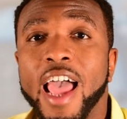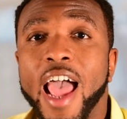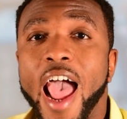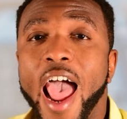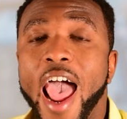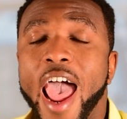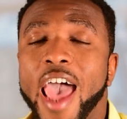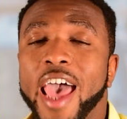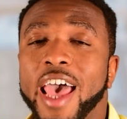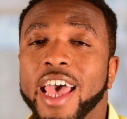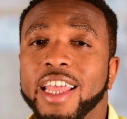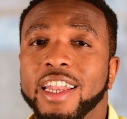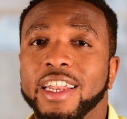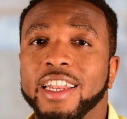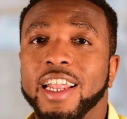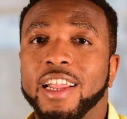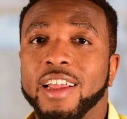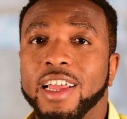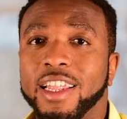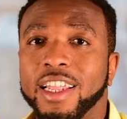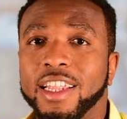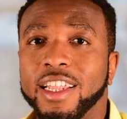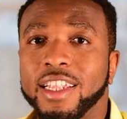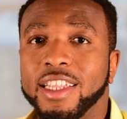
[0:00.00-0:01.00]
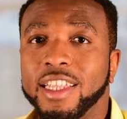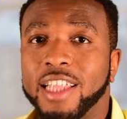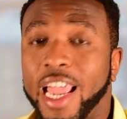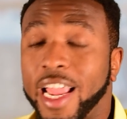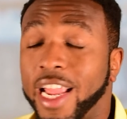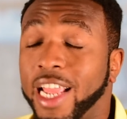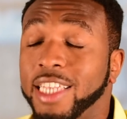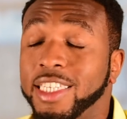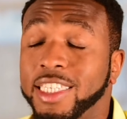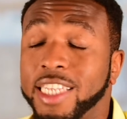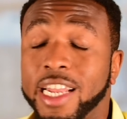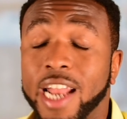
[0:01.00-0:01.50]
And
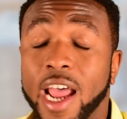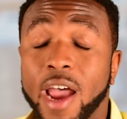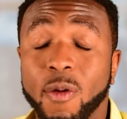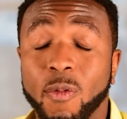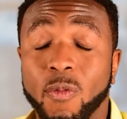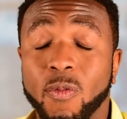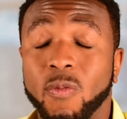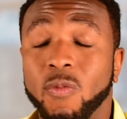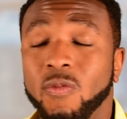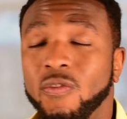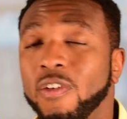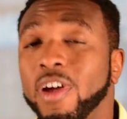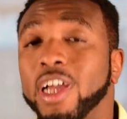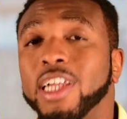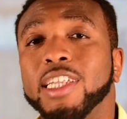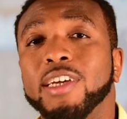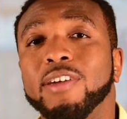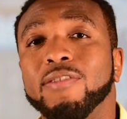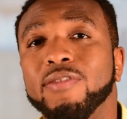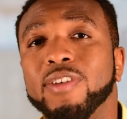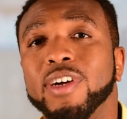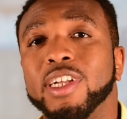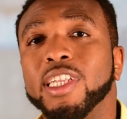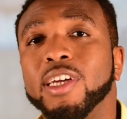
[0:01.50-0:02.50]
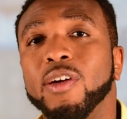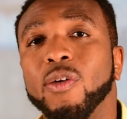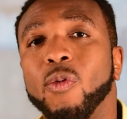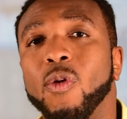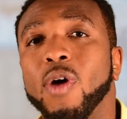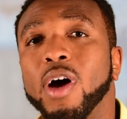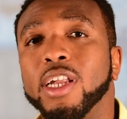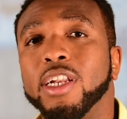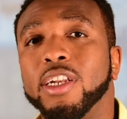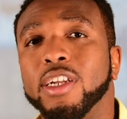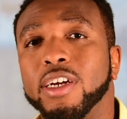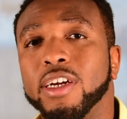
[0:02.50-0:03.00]
like I said, I really, really
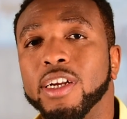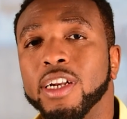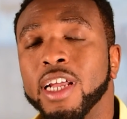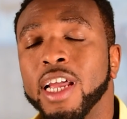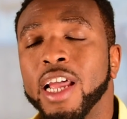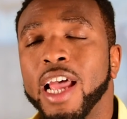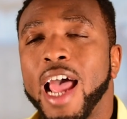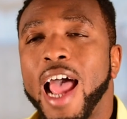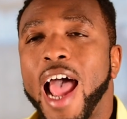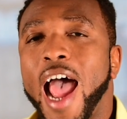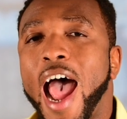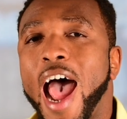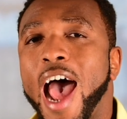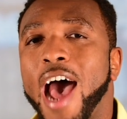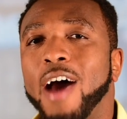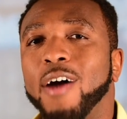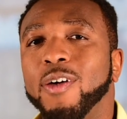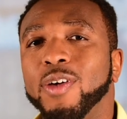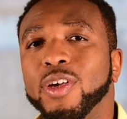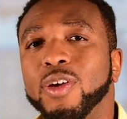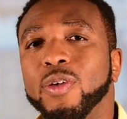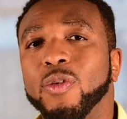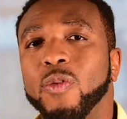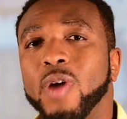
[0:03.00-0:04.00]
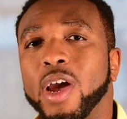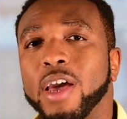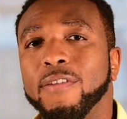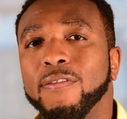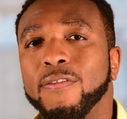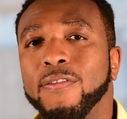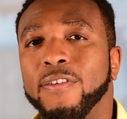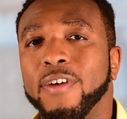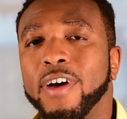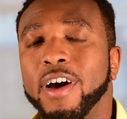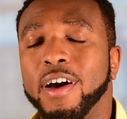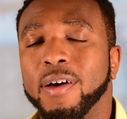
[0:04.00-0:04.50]
wondered how you went
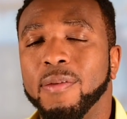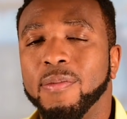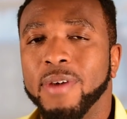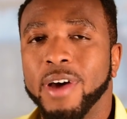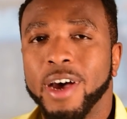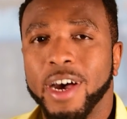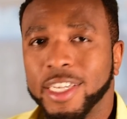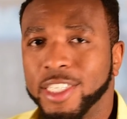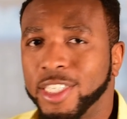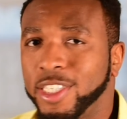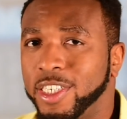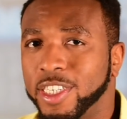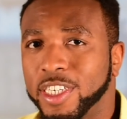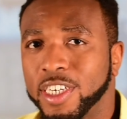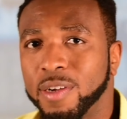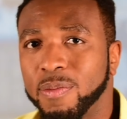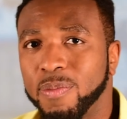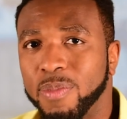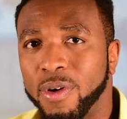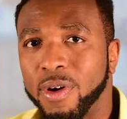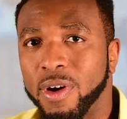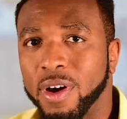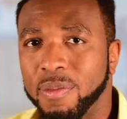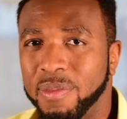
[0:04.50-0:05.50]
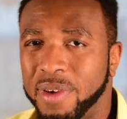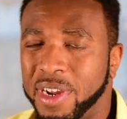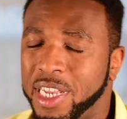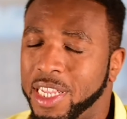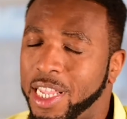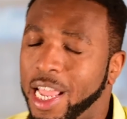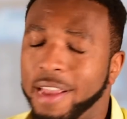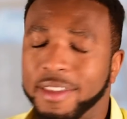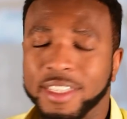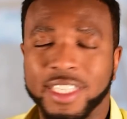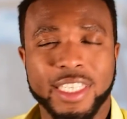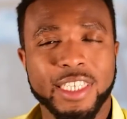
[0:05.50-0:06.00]
from a circuit board, because
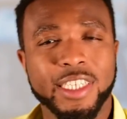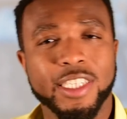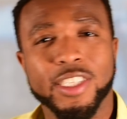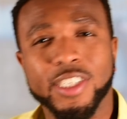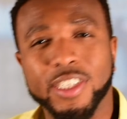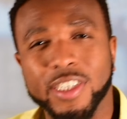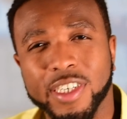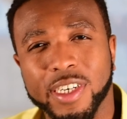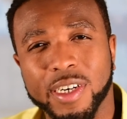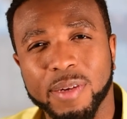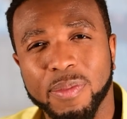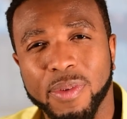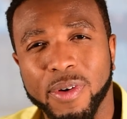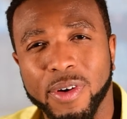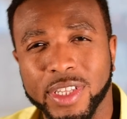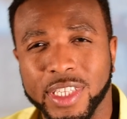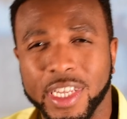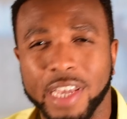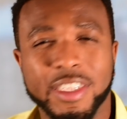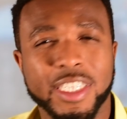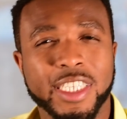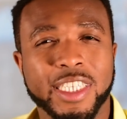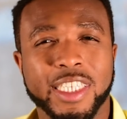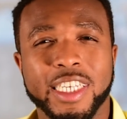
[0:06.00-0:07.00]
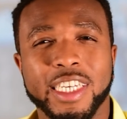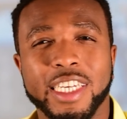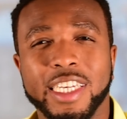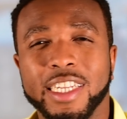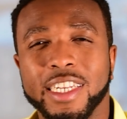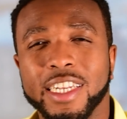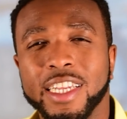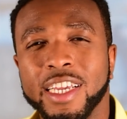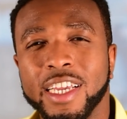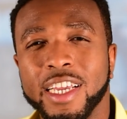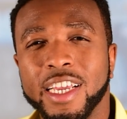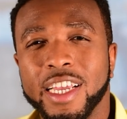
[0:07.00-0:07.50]
I've seen circuit boards, I've
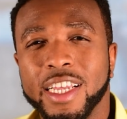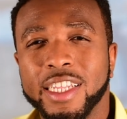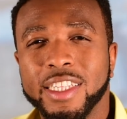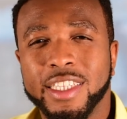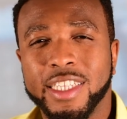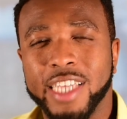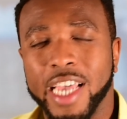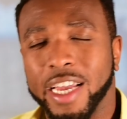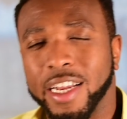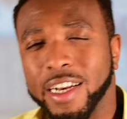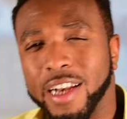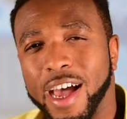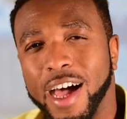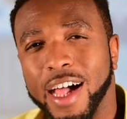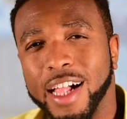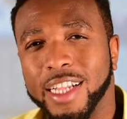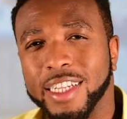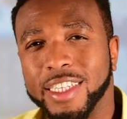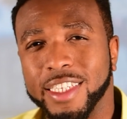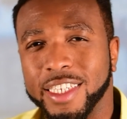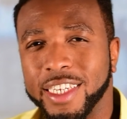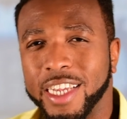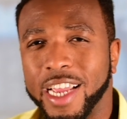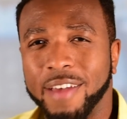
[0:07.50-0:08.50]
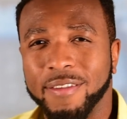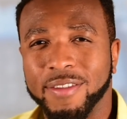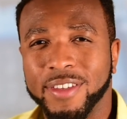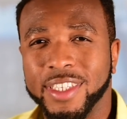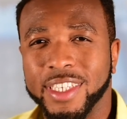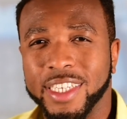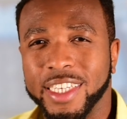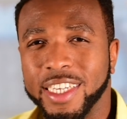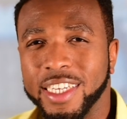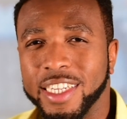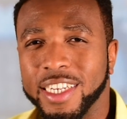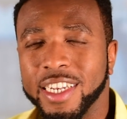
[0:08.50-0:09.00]
seen technology, I've
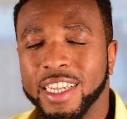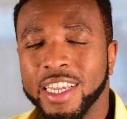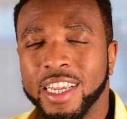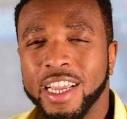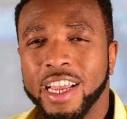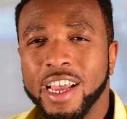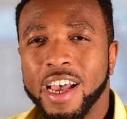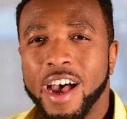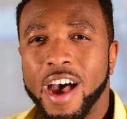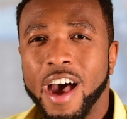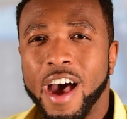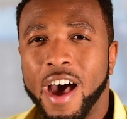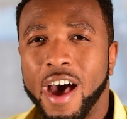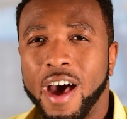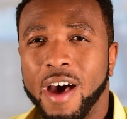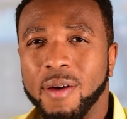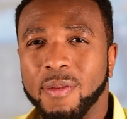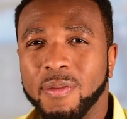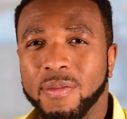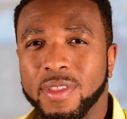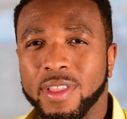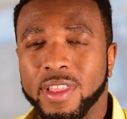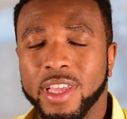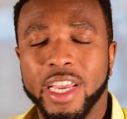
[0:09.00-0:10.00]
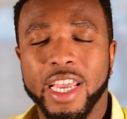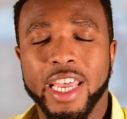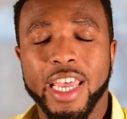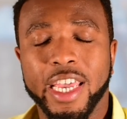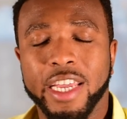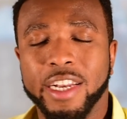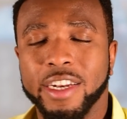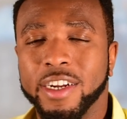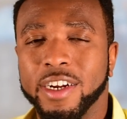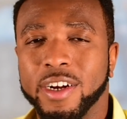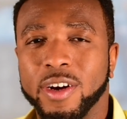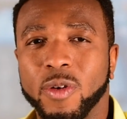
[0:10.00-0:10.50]
seen the
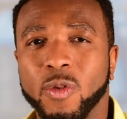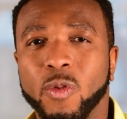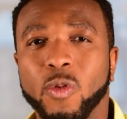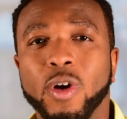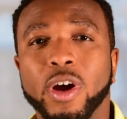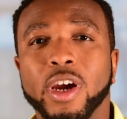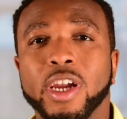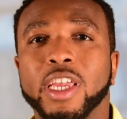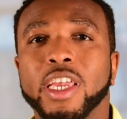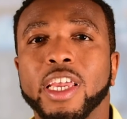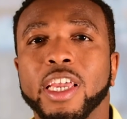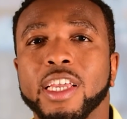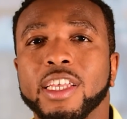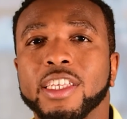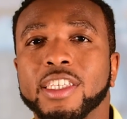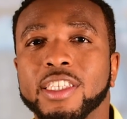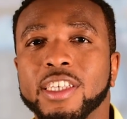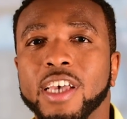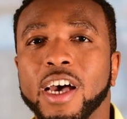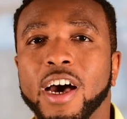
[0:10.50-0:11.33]
inner workings